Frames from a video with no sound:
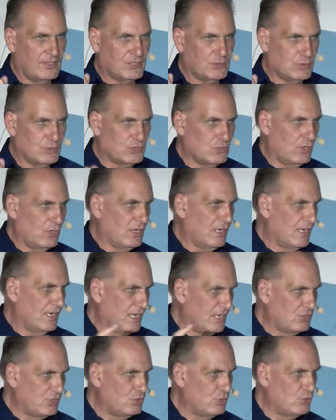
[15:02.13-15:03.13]
This was not
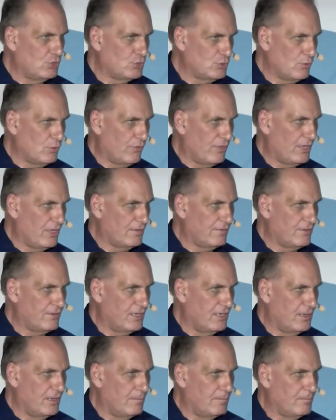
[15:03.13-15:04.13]
an unusual thing
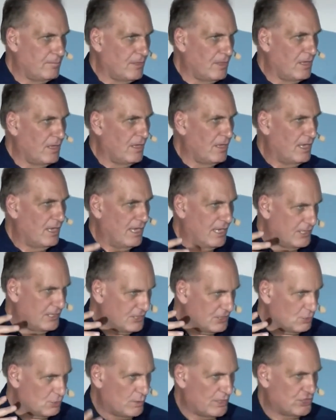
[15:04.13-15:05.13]
for him. He
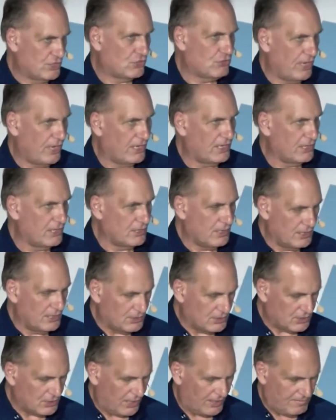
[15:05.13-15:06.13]
just went straight into
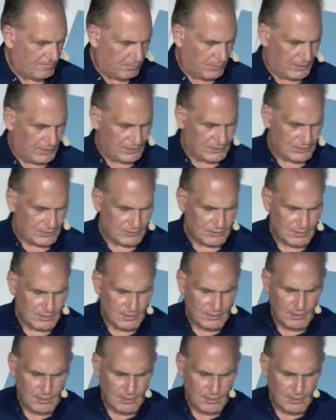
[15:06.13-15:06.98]
his safe place.